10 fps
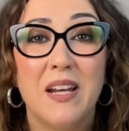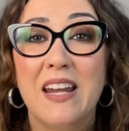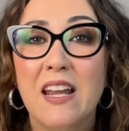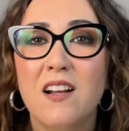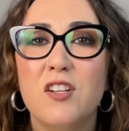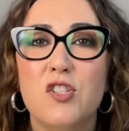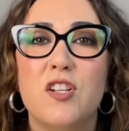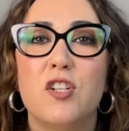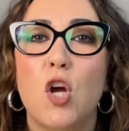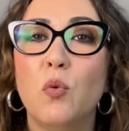in English,
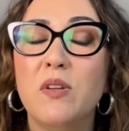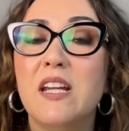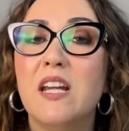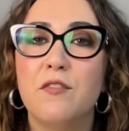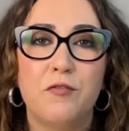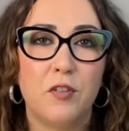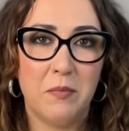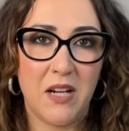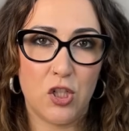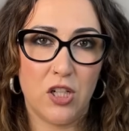there's only
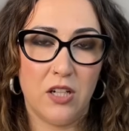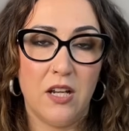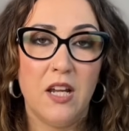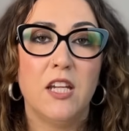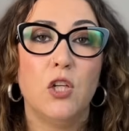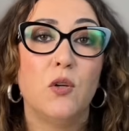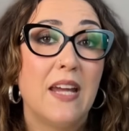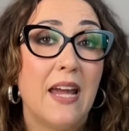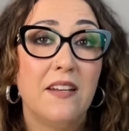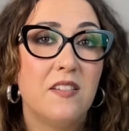information. You
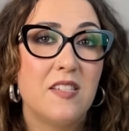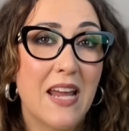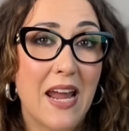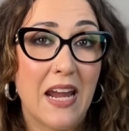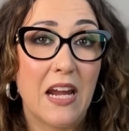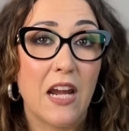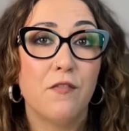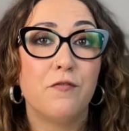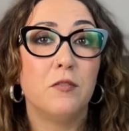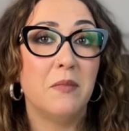can't say
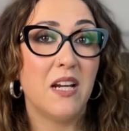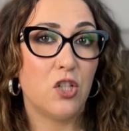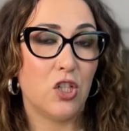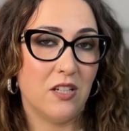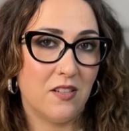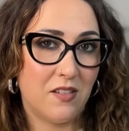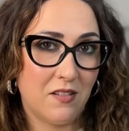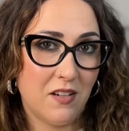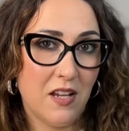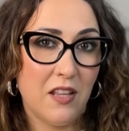informations.
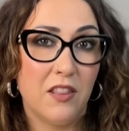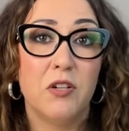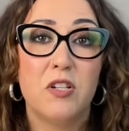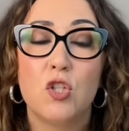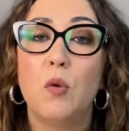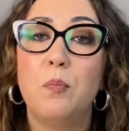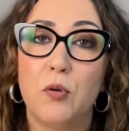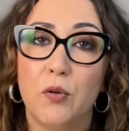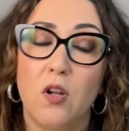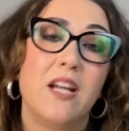There is no
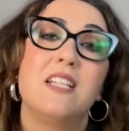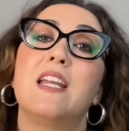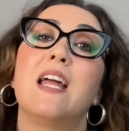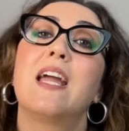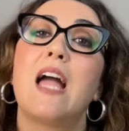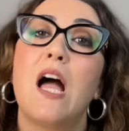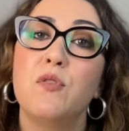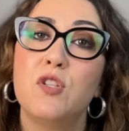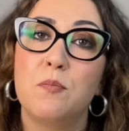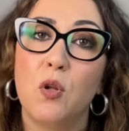plural. It's an
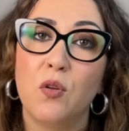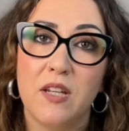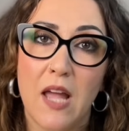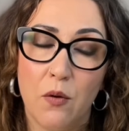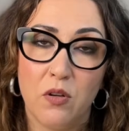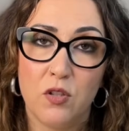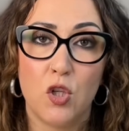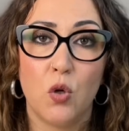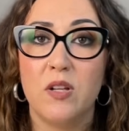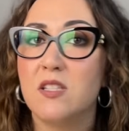uncountable noun,
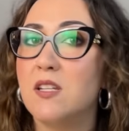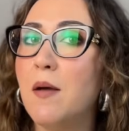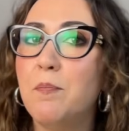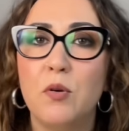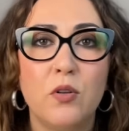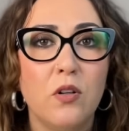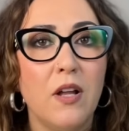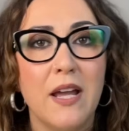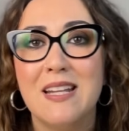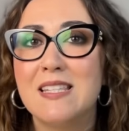so it's not plural
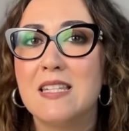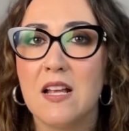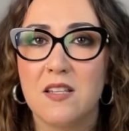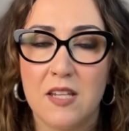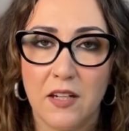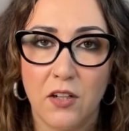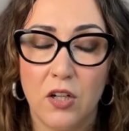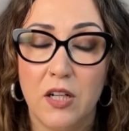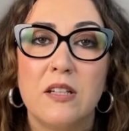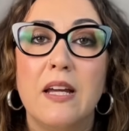and it's not singular.
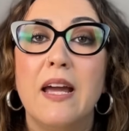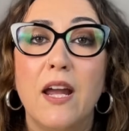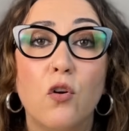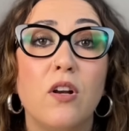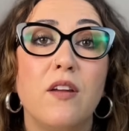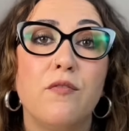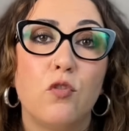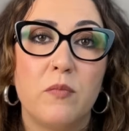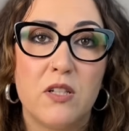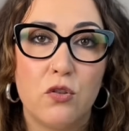Ecco le
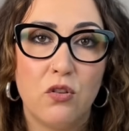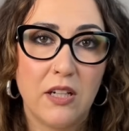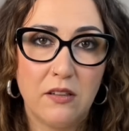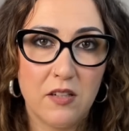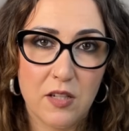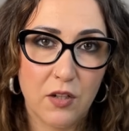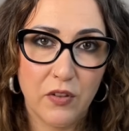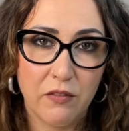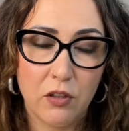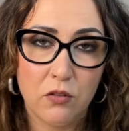informazioni che ti
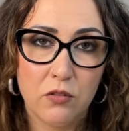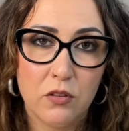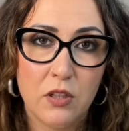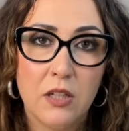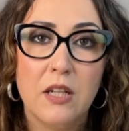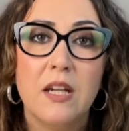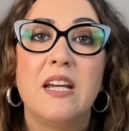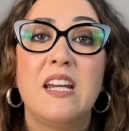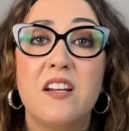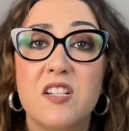servivano.
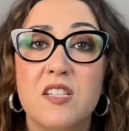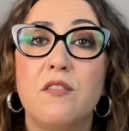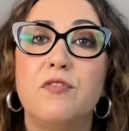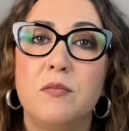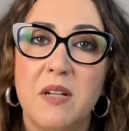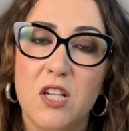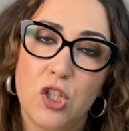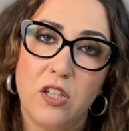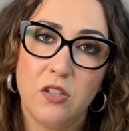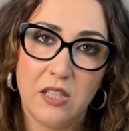Here's the
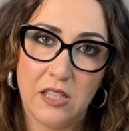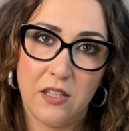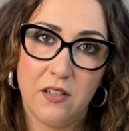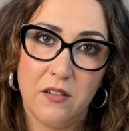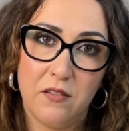information you needed.